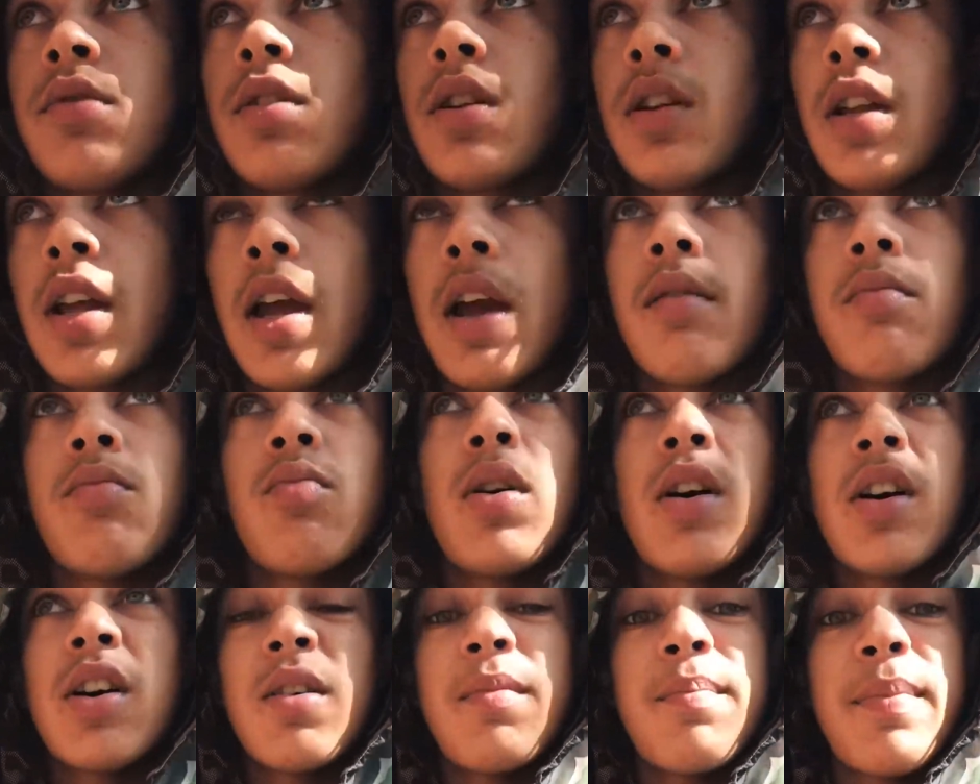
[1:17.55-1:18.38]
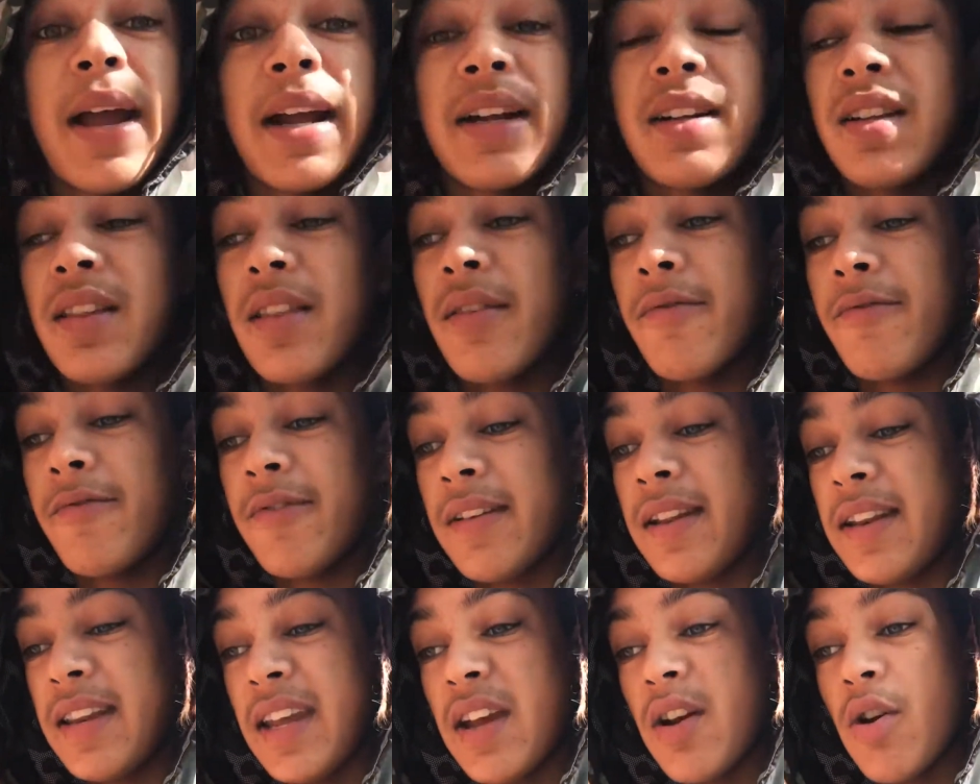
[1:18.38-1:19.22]
And yeah, welcome back to the
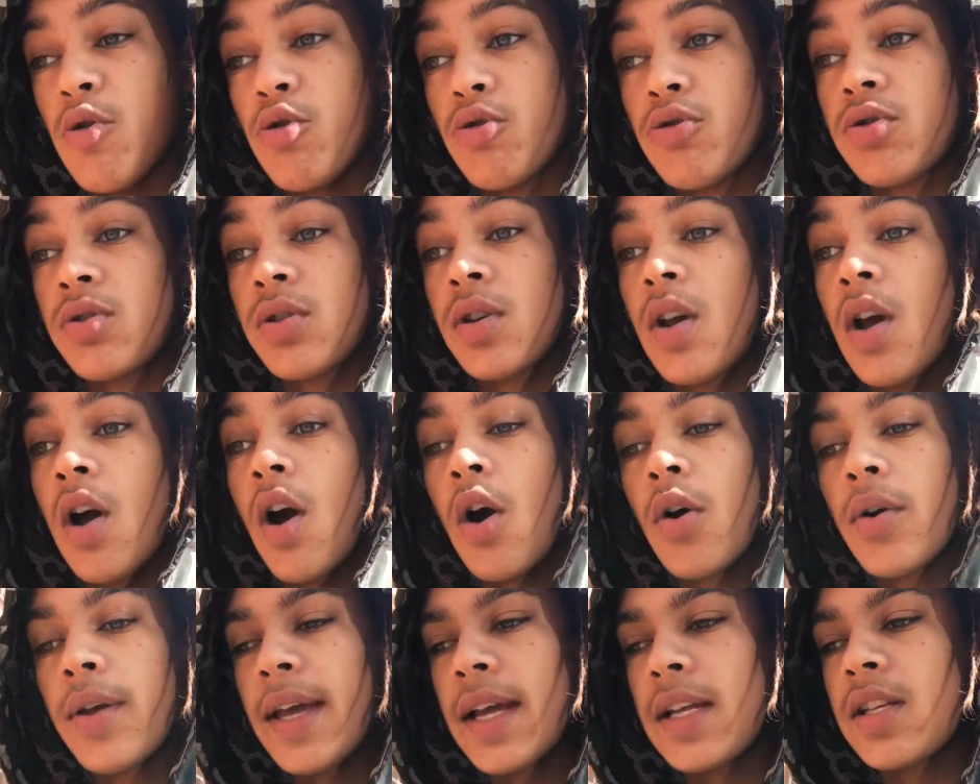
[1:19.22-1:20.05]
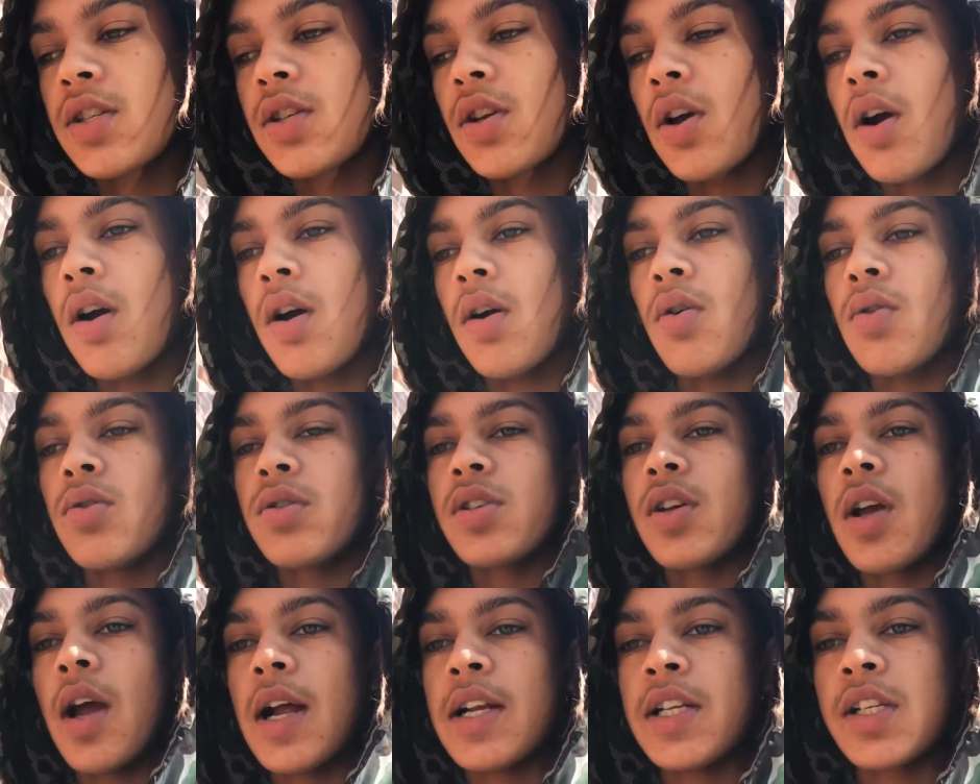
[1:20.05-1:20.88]
videos. Oh yeah, so
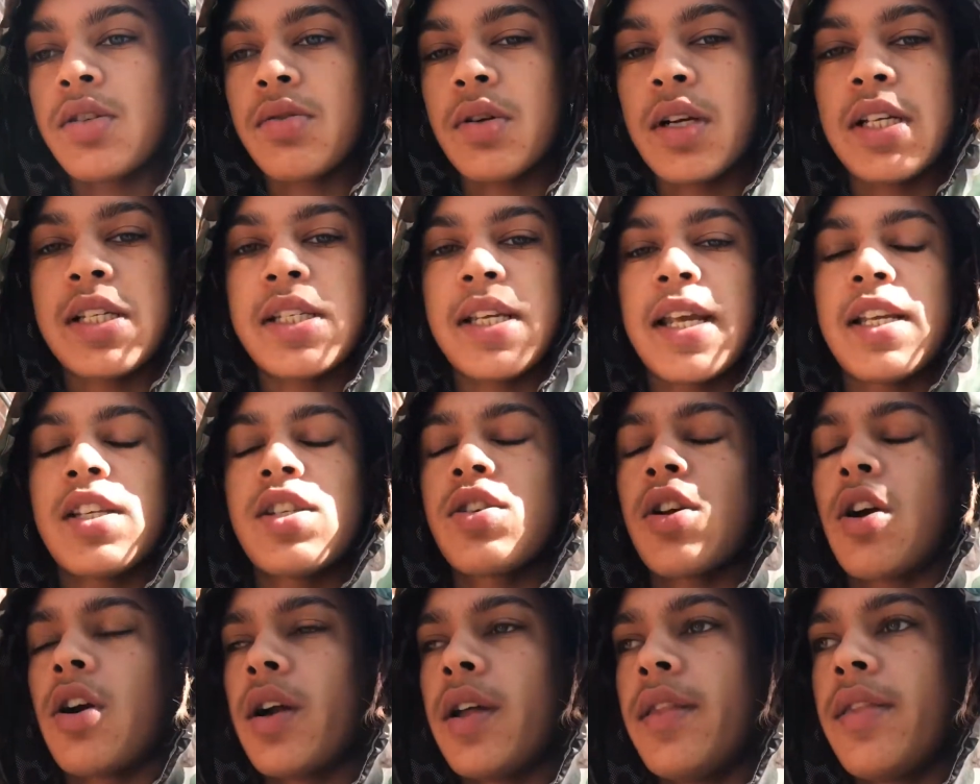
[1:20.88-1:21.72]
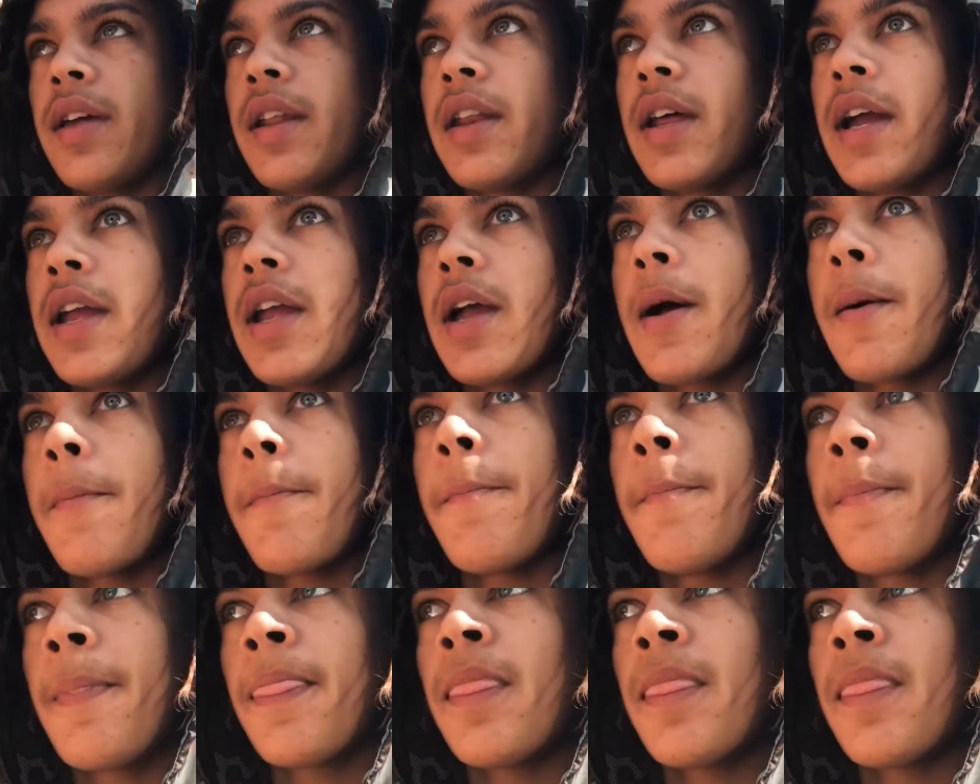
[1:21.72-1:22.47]
also I just want to say sorry that I